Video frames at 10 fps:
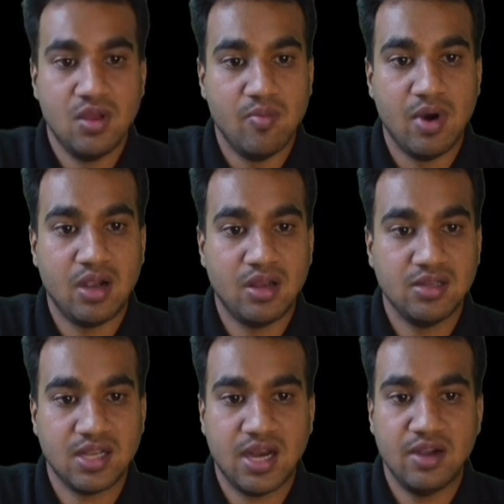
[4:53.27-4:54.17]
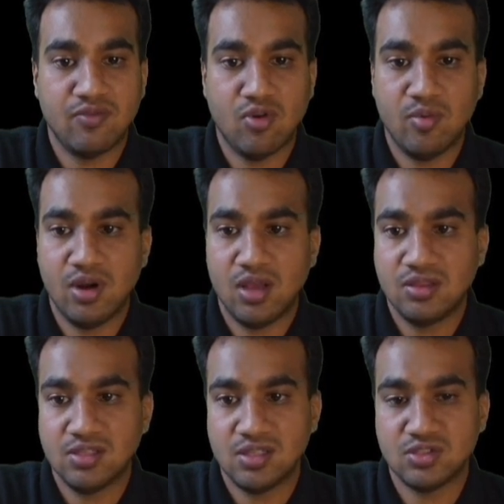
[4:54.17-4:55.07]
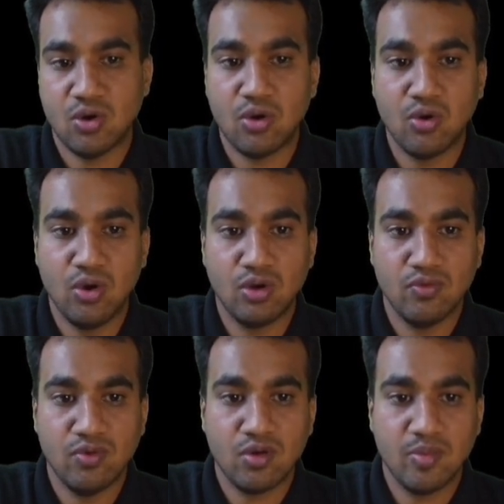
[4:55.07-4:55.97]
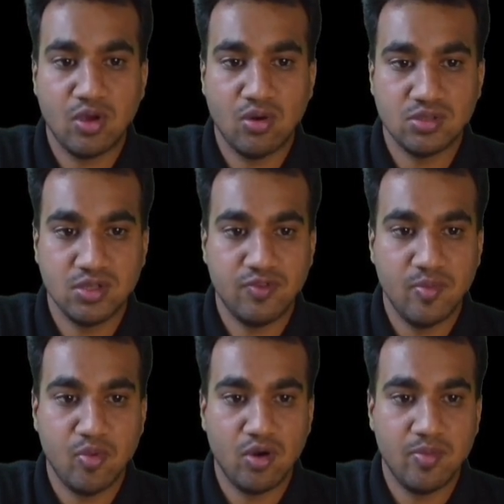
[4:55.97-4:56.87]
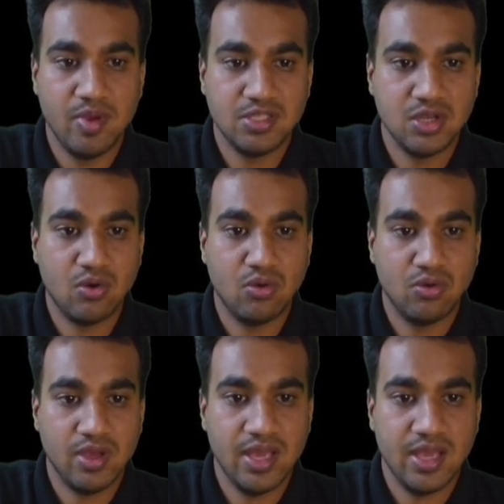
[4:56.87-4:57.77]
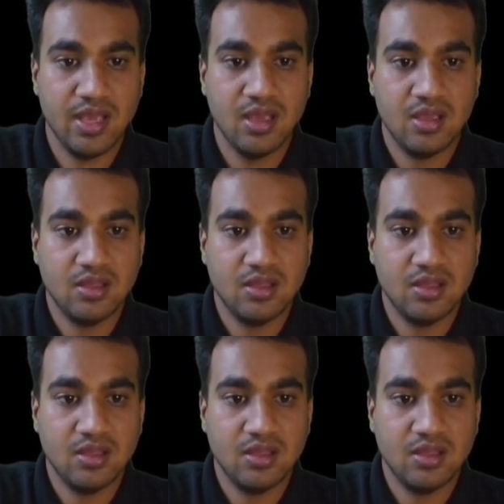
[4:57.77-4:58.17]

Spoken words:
But in second formula, this is not going to work, because if you put b is equal to a,